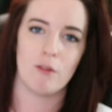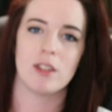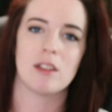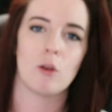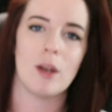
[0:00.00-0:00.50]

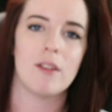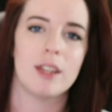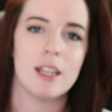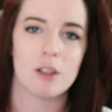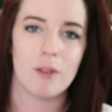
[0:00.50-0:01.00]
Everyone's still
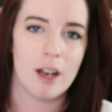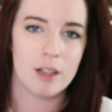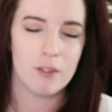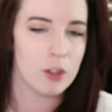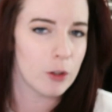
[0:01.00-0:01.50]
waving these
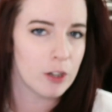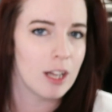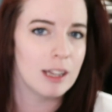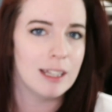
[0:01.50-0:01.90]
around even though they're not